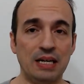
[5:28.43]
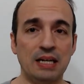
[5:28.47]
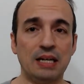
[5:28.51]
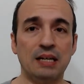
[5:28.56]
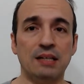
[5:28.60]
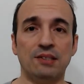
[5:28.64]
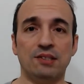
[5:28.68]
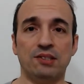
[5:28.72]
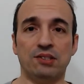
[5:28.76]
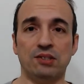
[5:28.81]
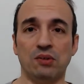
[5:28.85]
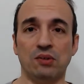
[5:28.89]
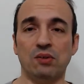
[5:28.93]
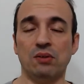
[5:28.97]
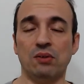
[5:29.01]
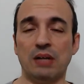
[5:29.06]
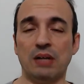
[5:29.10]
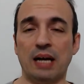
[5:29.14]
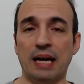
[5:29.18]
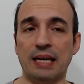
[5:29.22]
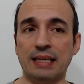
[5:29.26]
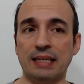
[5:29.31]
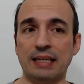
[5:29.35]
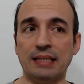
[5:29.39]
so
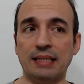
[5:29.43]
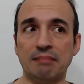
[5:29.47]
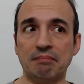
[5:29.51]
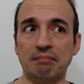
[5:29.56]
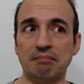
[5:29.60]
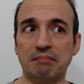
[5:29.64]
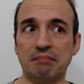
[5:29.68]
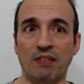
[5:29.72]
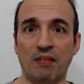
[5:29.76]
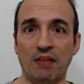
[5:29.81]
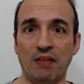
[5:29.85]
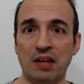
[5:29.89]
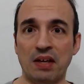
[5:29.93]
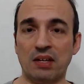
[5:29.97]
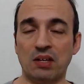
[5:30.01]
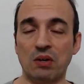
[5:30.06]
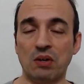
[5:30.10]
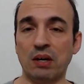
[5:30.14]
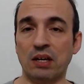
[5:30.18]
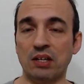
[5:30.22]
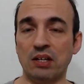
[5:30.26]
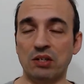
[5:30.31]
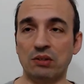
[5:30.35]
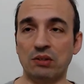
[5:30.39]
I think you
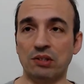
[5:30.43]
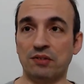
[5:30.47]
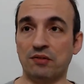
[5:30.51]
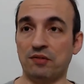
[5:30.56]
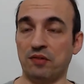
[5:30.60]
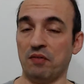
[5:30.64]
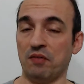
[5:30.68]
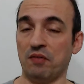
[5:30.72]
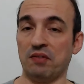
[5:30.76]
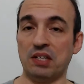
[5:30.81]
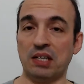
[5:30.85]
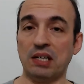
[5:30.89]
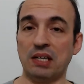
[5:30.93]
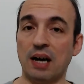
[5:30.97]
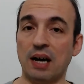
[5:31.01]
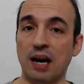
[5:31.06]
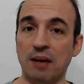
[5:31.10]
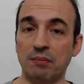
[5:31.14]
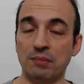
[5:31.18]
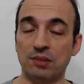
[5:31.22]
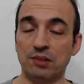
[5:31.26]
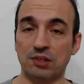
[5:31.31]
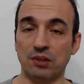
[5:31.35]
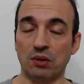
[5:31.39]
can use 50
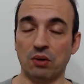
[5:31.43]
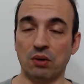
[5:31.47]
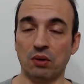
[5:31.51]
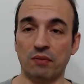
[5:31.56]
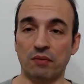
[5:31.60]
grams of